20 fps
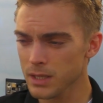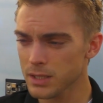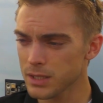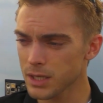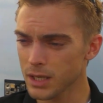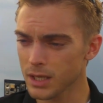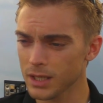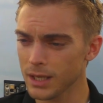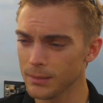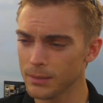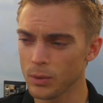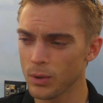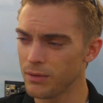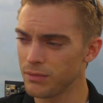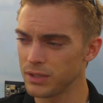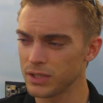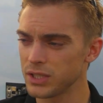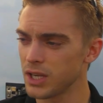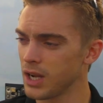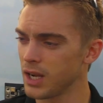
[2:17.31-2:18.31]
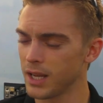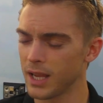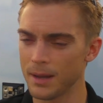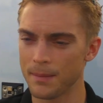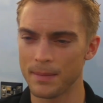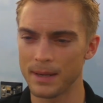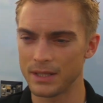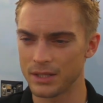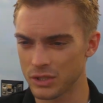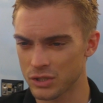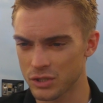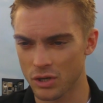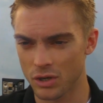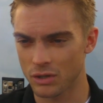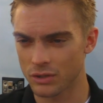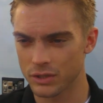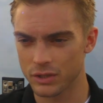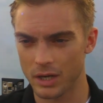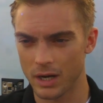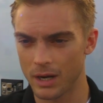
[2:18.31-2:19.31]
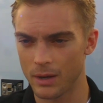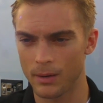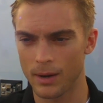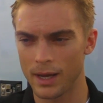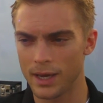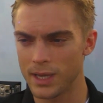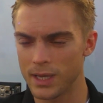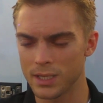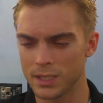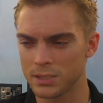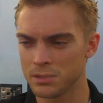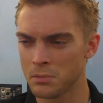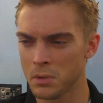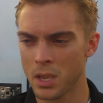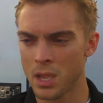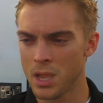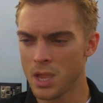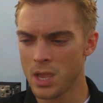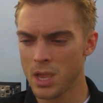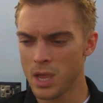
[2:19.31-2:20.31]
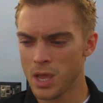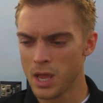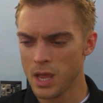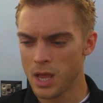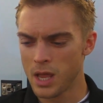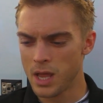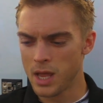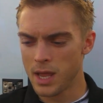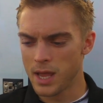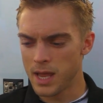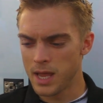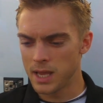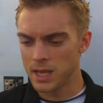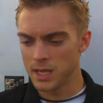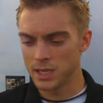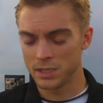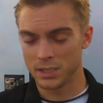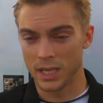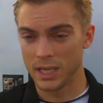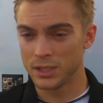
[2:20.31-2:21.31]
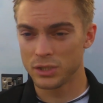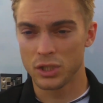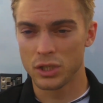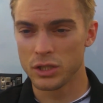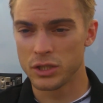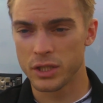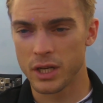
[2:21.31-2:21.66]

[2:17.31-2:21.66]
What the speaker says: To come to every circuit and be so strong straight away is good.